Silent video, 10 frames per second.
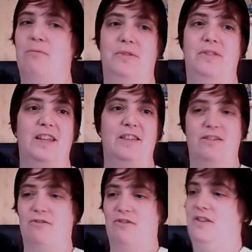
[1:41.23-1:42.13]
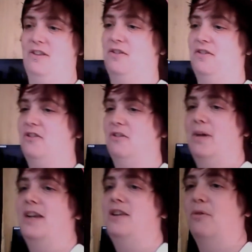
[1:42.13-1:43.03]
with these are such a
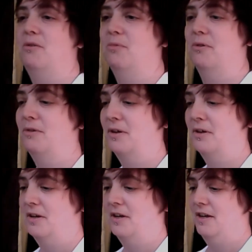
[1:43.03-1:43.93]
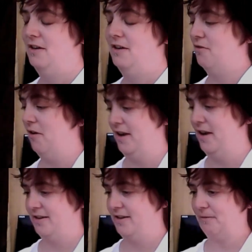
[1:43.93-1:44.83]
pain to open.
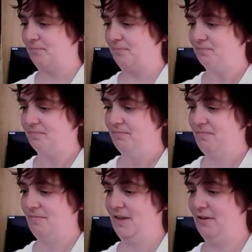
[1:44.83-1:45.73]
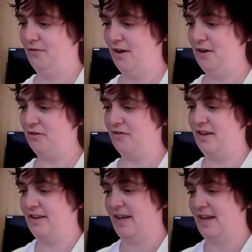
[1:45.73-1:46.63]
Right, first
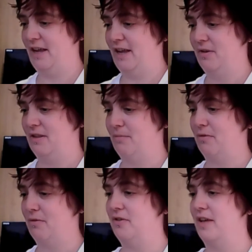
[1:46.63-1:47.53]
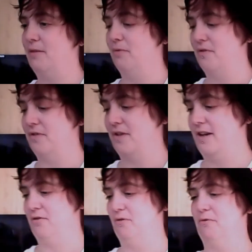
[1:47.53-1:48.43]
thing that came with the box set was a
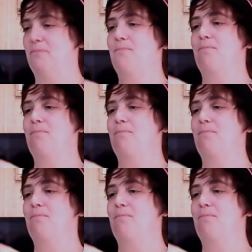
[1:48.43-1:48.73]
little,